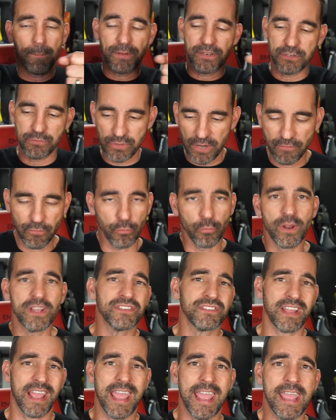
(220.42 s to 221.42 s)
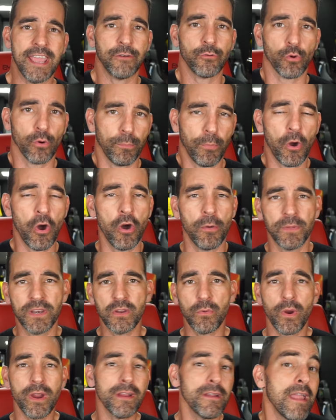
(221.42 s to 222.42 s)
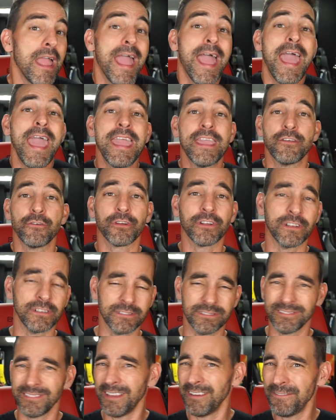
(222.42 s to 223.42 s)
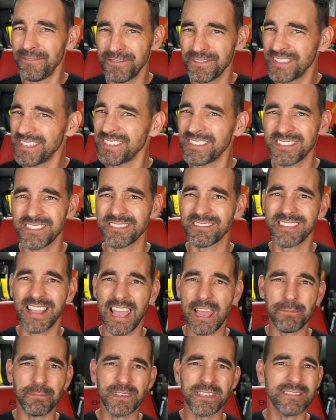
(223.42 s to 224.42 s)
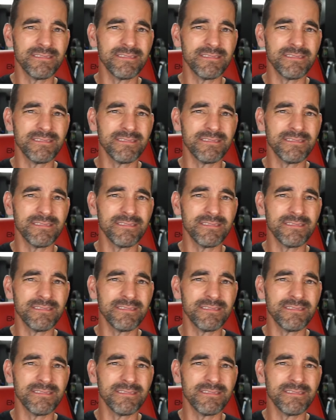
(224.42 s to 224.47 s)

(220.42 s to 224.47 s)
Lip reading: and you never rest a hand or a palm anywhere, hey, you're going to love this cabinet.